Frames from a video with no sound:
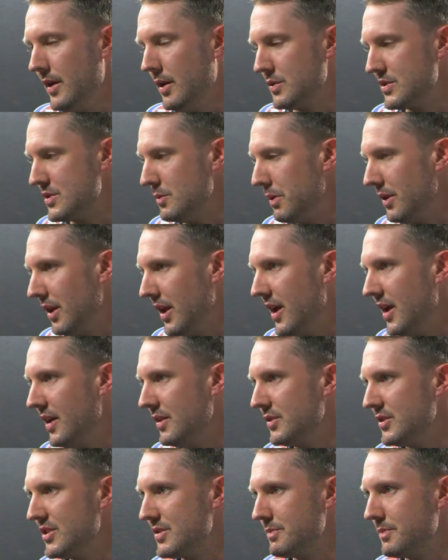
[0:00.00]
That was the
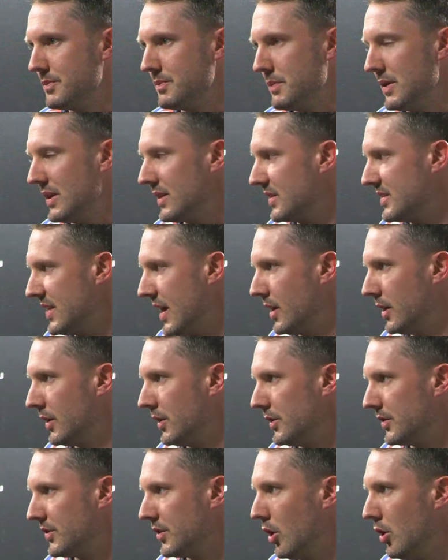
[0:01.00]
plan, just pick the
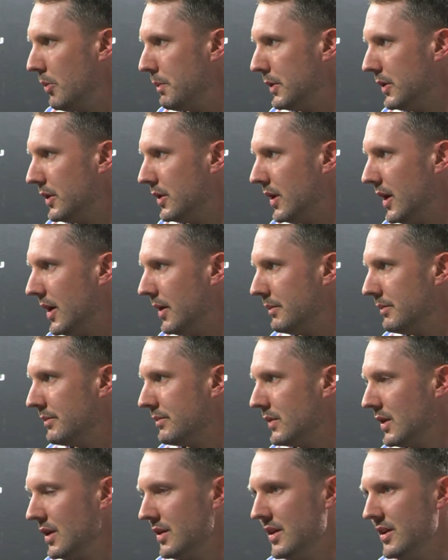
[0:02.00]
talent at the top and um,
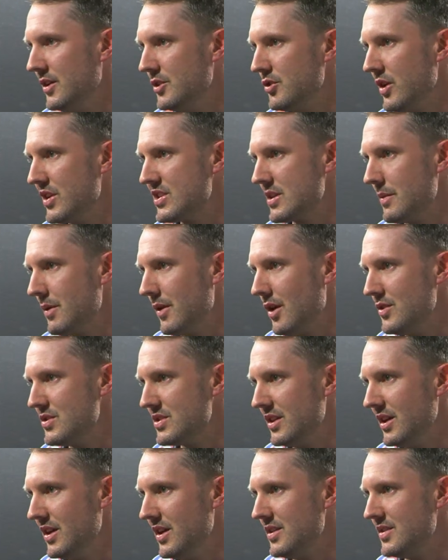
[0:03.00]
then address some of
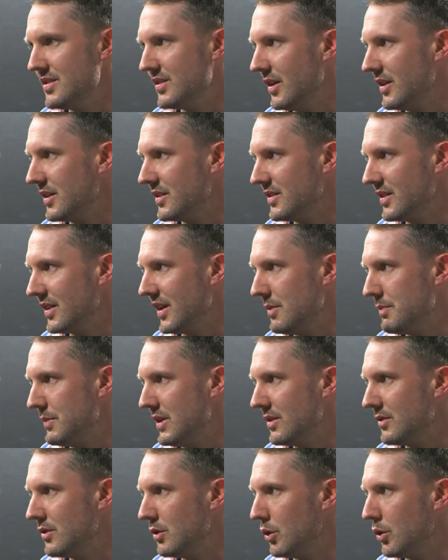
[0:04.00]
those needs. So to, to get
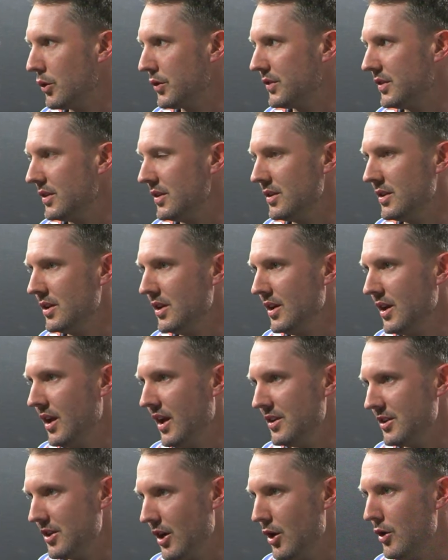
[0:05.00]
big Dorse and,
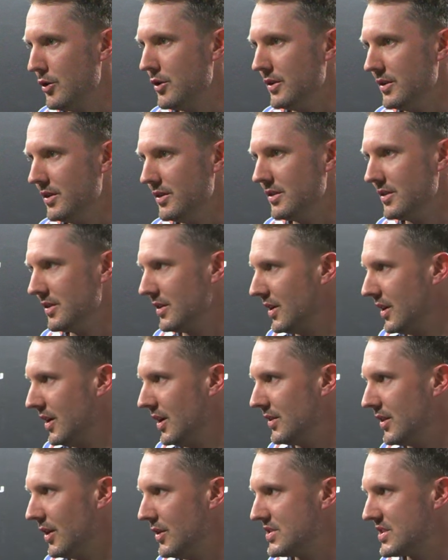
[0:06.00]
and go to
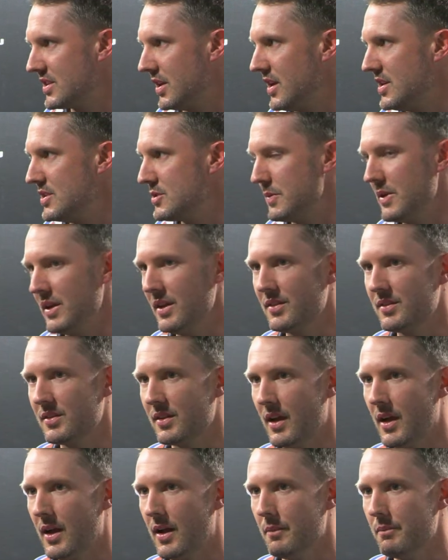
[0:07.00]
at those teams
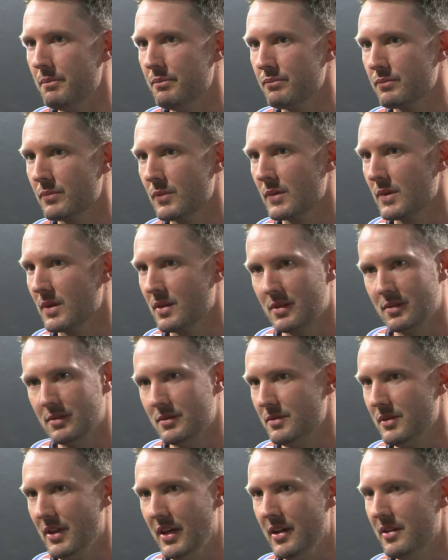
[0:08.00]
picks, um,
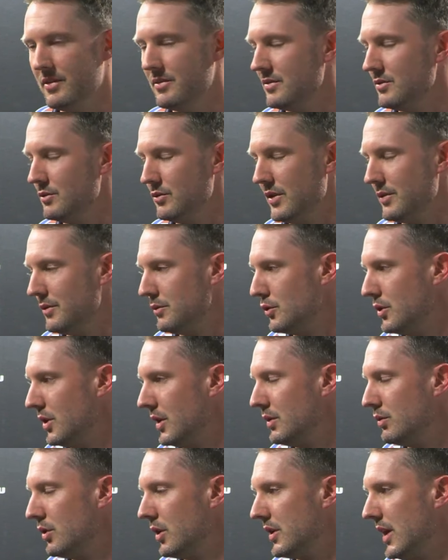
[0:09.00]
yeah, re-
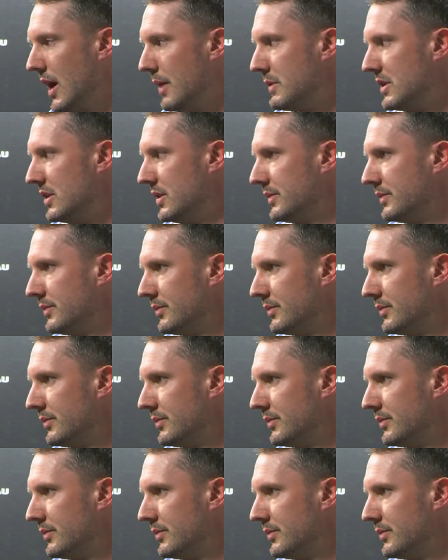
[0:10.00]
really, really happy.